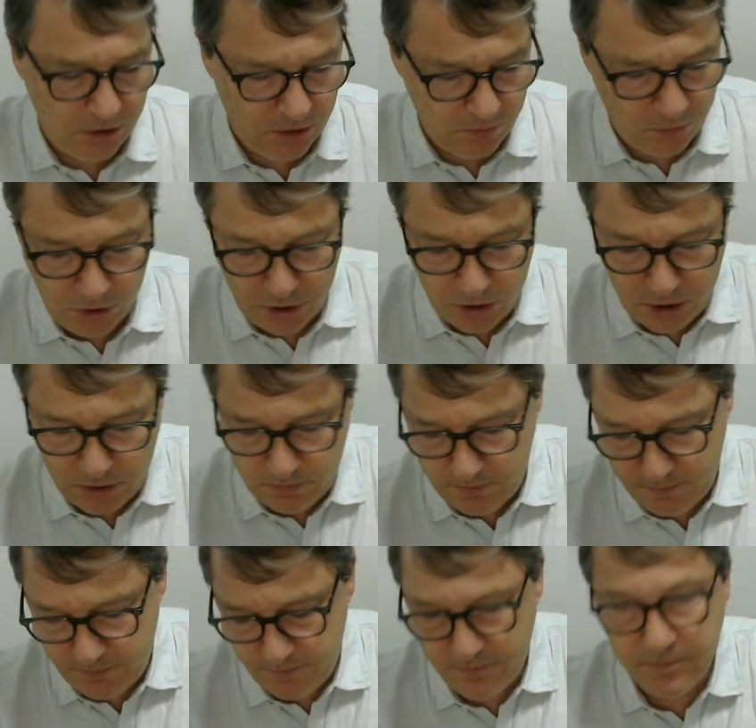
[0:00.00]
Bring it up.
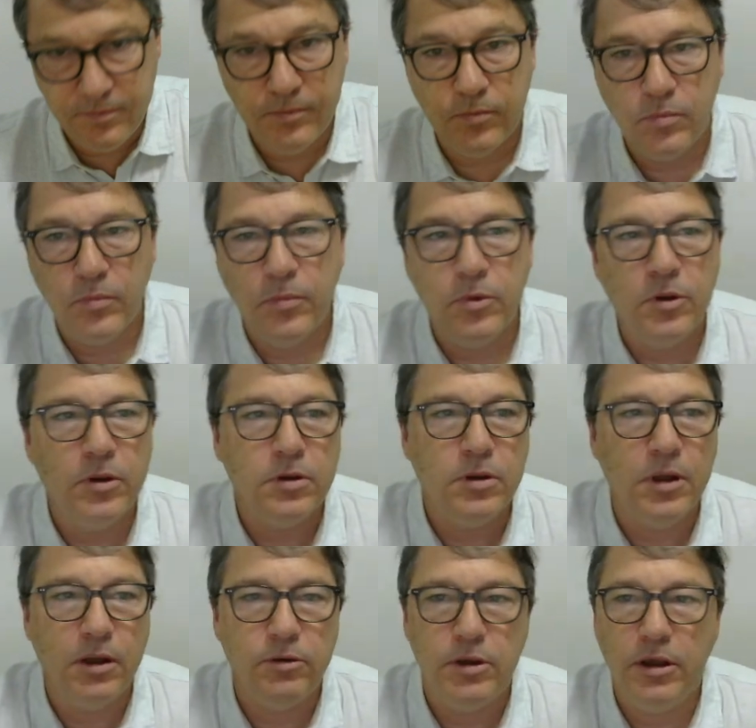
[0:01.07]

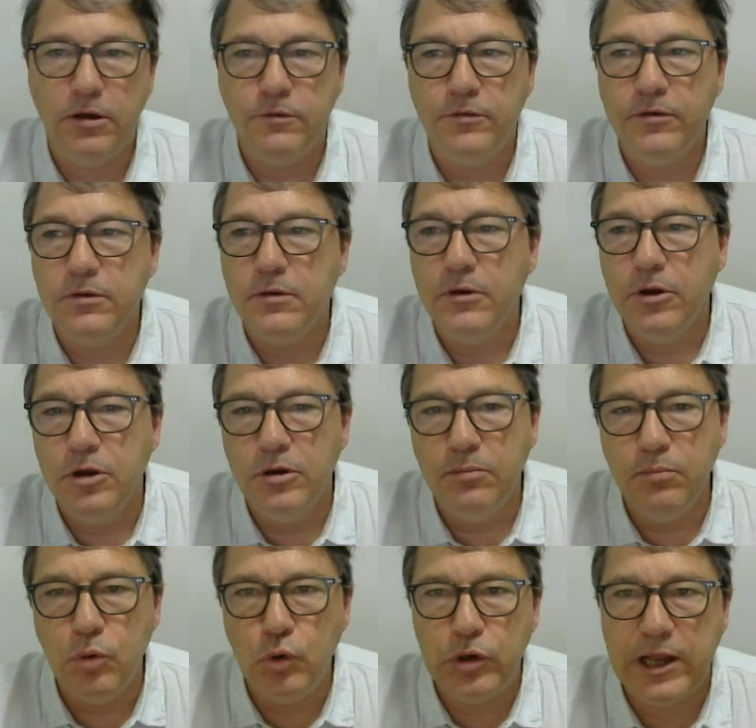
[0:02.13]
Now we have
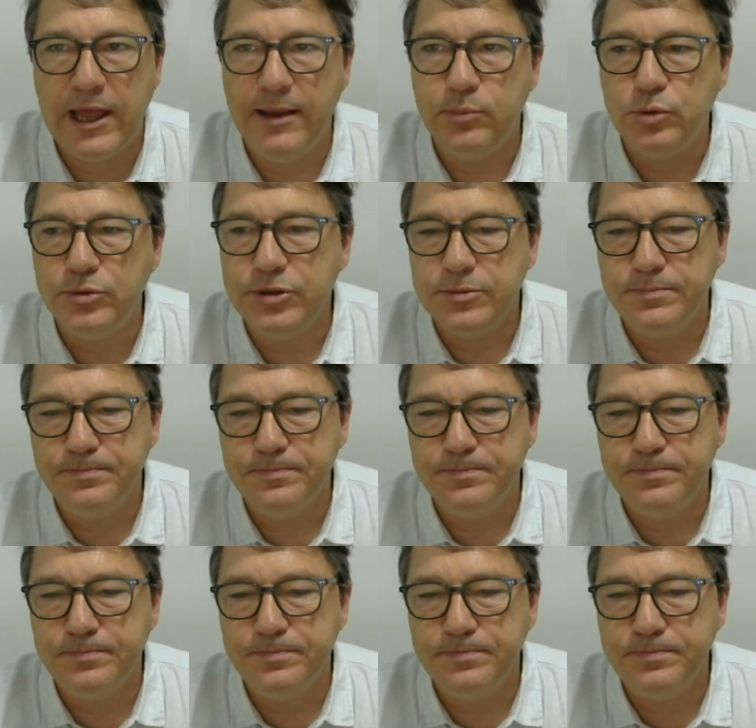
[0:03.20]
more labels.